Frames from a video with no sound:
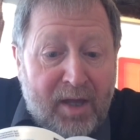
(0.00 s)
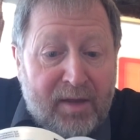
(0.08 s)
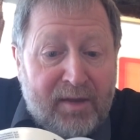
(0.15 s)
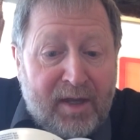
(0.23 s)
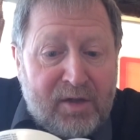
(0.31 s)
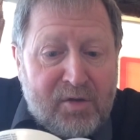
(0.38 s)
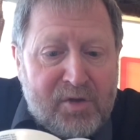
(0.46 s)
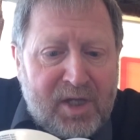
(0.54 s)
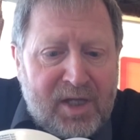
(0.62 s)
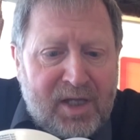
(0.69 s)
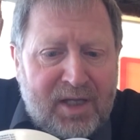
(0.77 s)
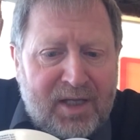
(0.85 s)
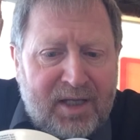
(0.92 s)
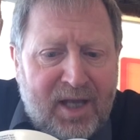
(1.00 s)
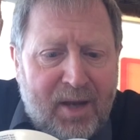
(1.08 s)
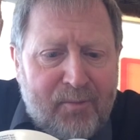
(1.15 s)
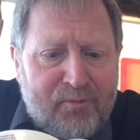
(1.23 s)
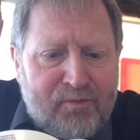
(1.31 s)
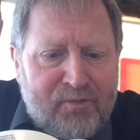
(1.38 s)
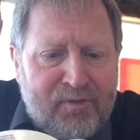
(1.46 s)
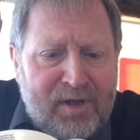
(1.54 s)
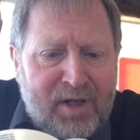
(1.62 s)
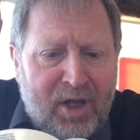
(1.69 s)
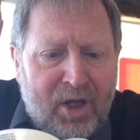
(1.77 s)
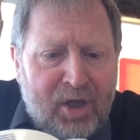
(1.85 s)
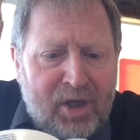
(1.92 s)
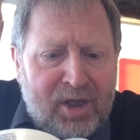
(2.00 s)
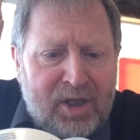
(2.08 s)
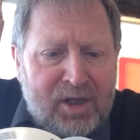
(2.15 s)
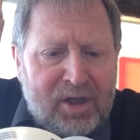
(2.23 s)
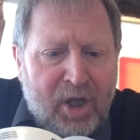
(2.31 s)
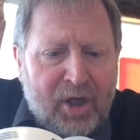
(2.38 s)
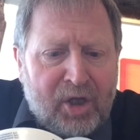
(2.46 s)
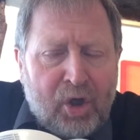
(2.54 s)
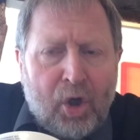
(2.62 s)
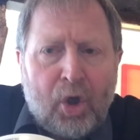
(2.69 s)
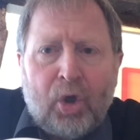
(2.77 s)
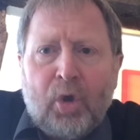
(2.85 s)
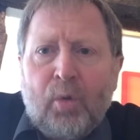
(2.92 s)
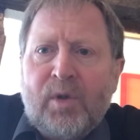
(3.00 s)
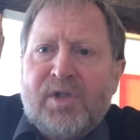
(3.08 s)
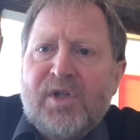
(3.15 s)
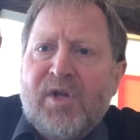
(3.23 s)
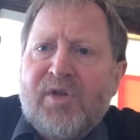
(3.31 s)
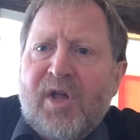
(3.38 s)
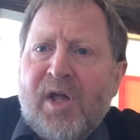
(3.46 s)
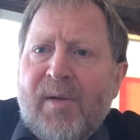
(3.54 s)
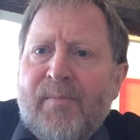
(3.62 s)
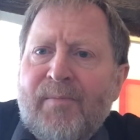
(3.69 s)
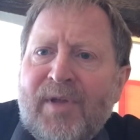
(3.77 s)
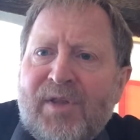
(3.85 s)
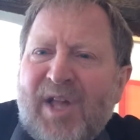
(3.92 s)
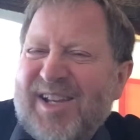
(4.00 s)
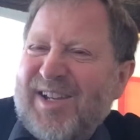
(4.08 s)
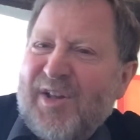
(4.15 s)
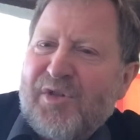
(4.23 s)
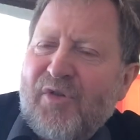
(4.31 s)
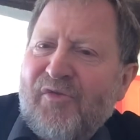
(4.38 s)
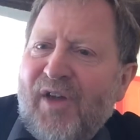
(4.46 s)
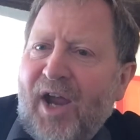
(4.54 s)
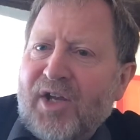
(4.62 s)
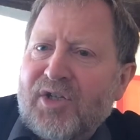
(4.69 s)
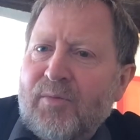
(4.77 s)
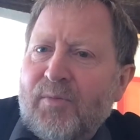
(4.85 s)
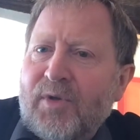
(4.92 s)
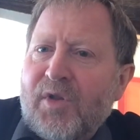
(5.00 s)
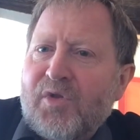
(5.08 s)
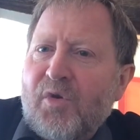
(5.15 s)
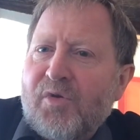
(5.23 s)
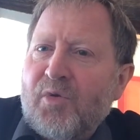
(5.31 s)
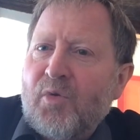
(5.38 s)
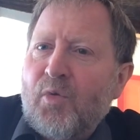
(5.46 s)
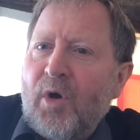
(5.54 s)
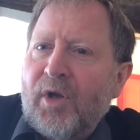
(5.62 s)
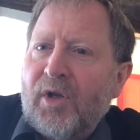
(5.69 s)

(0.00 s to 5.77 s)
They're using caprylyl glycol, which is it's actually a surfactant, but it's got some quite